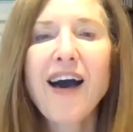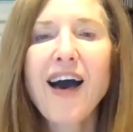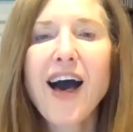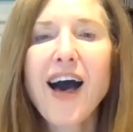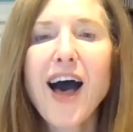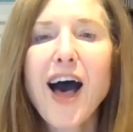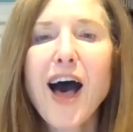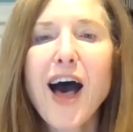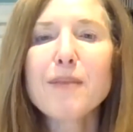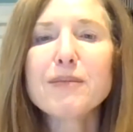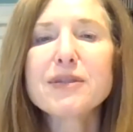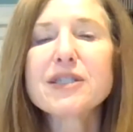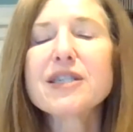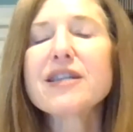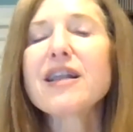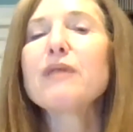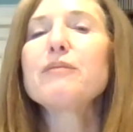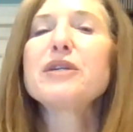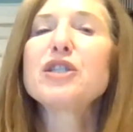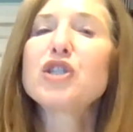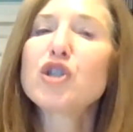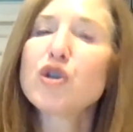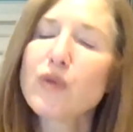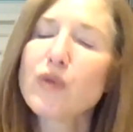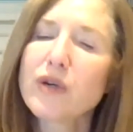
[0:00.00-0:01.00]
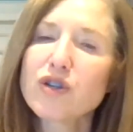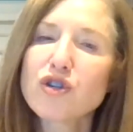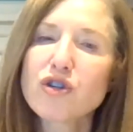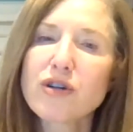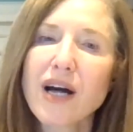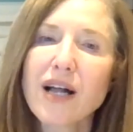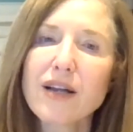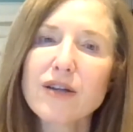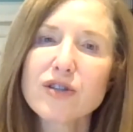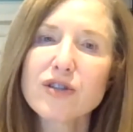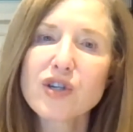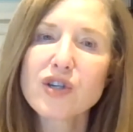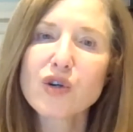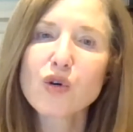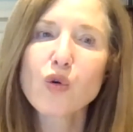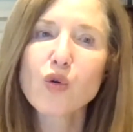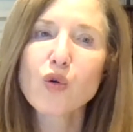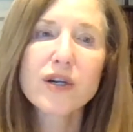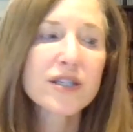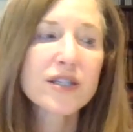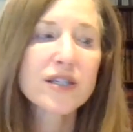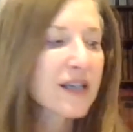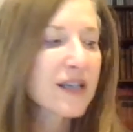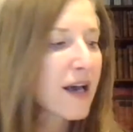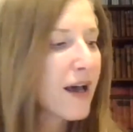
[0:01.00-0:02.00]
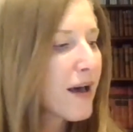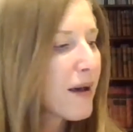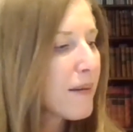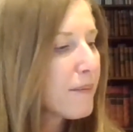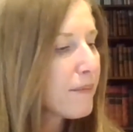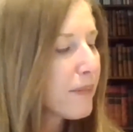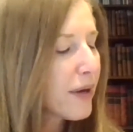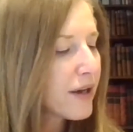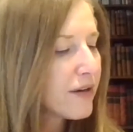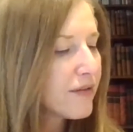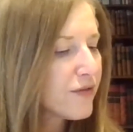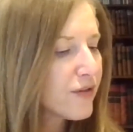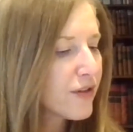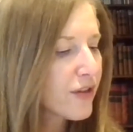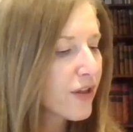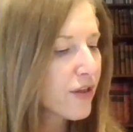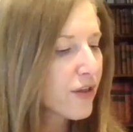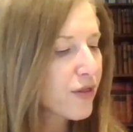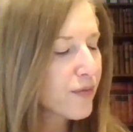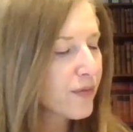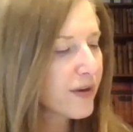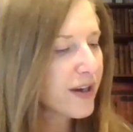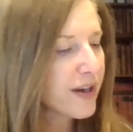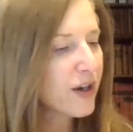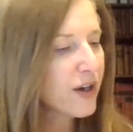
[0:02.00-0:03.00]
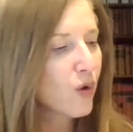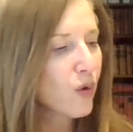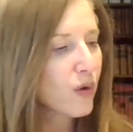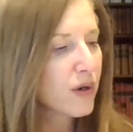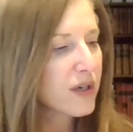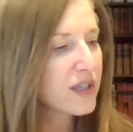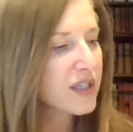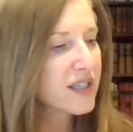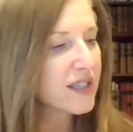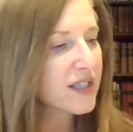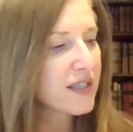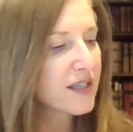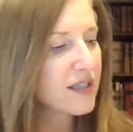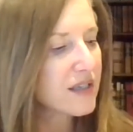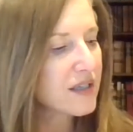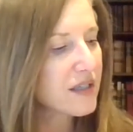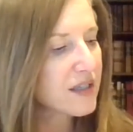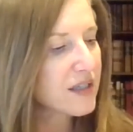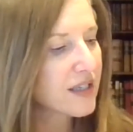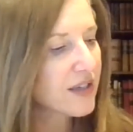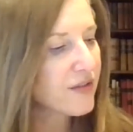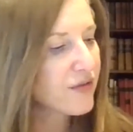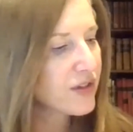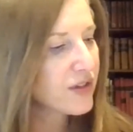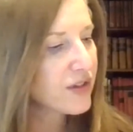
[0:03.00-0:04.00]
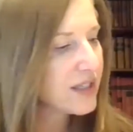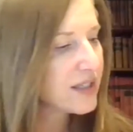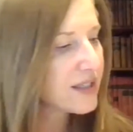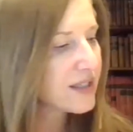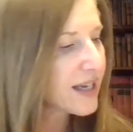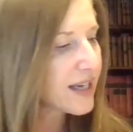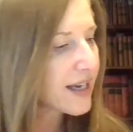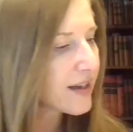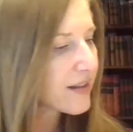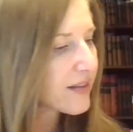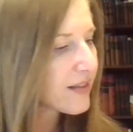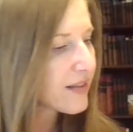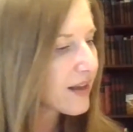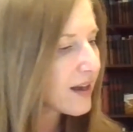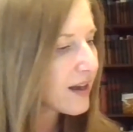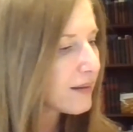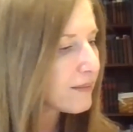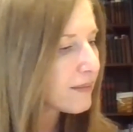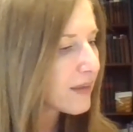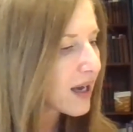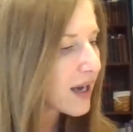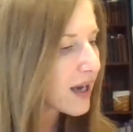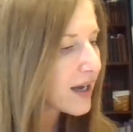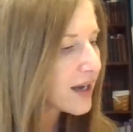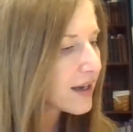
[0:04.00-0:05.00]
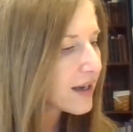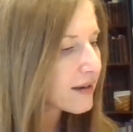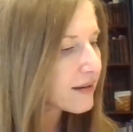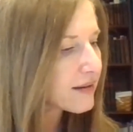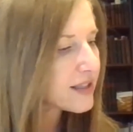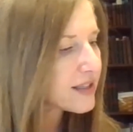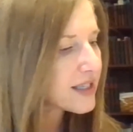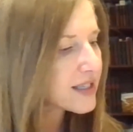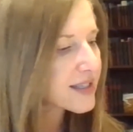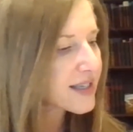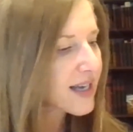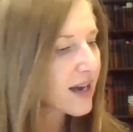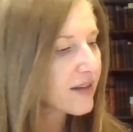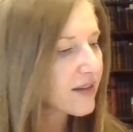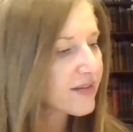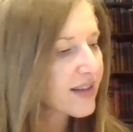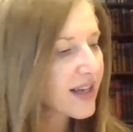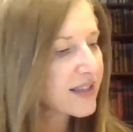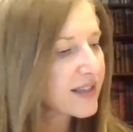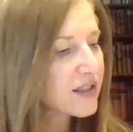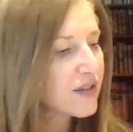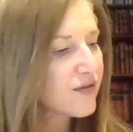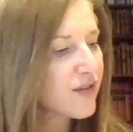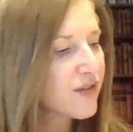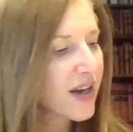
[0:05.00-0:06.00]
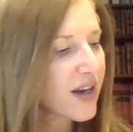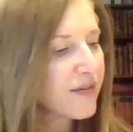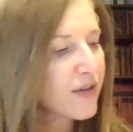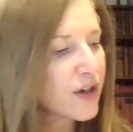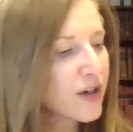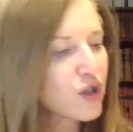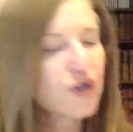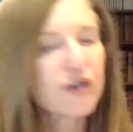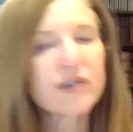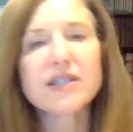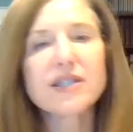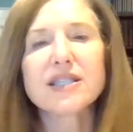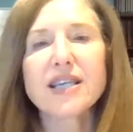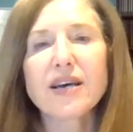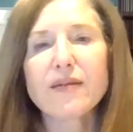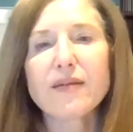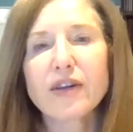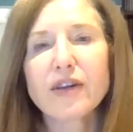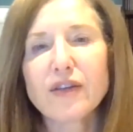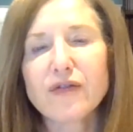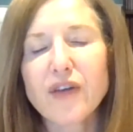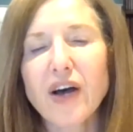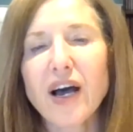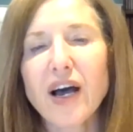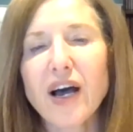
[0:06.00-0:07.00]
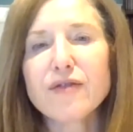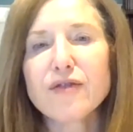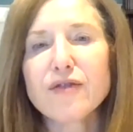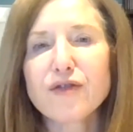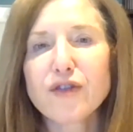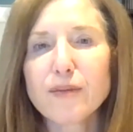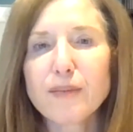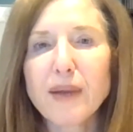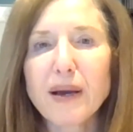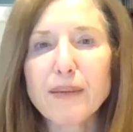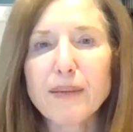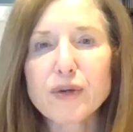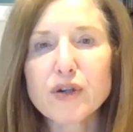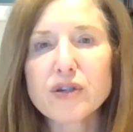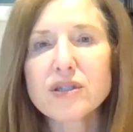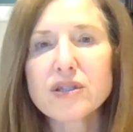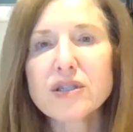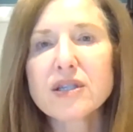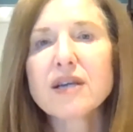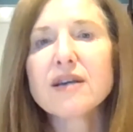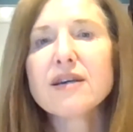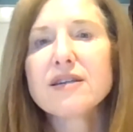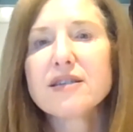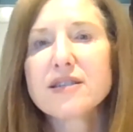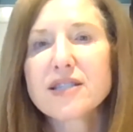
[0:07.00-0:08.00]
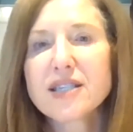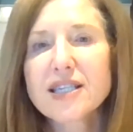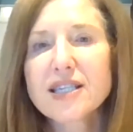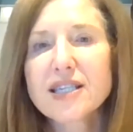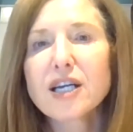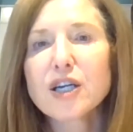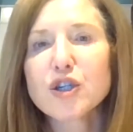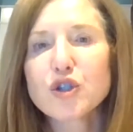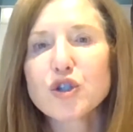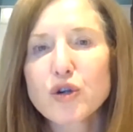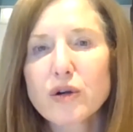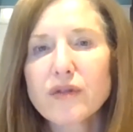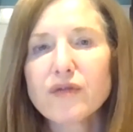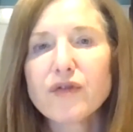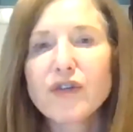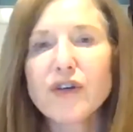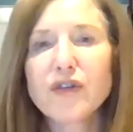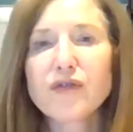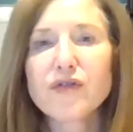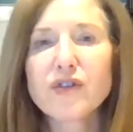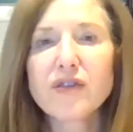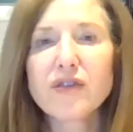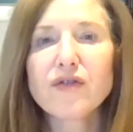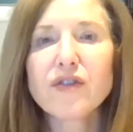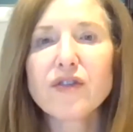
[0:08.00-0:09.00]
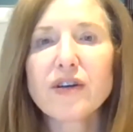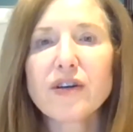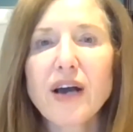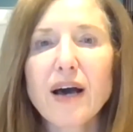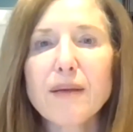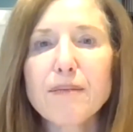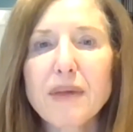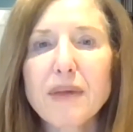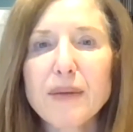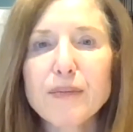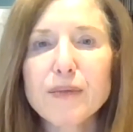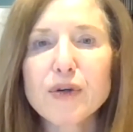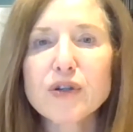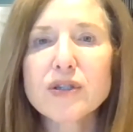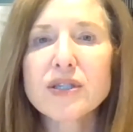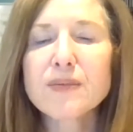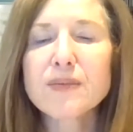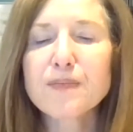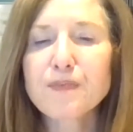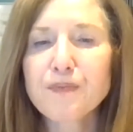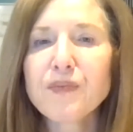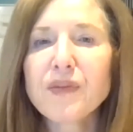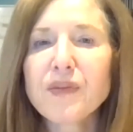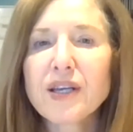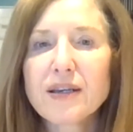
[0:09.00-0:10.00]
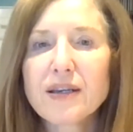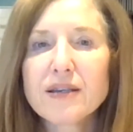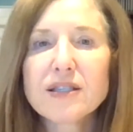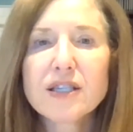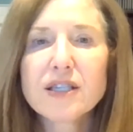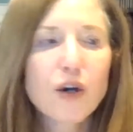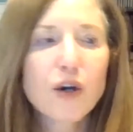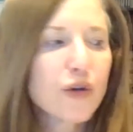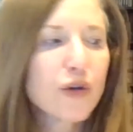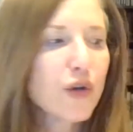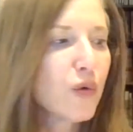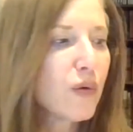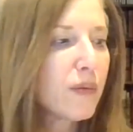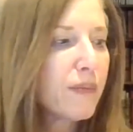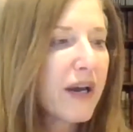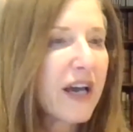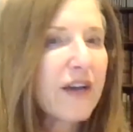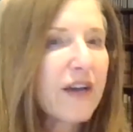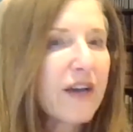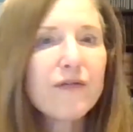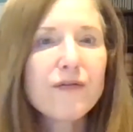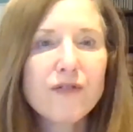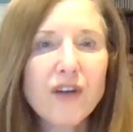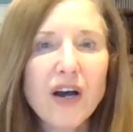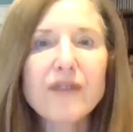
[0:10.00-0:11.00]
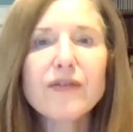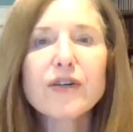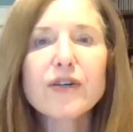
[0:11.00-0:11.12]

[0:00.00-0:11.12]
So that'd be $200 a course. But for the 3 courses, if you did take them, I discount that to $575 for members, $650 for non-members. So you would pay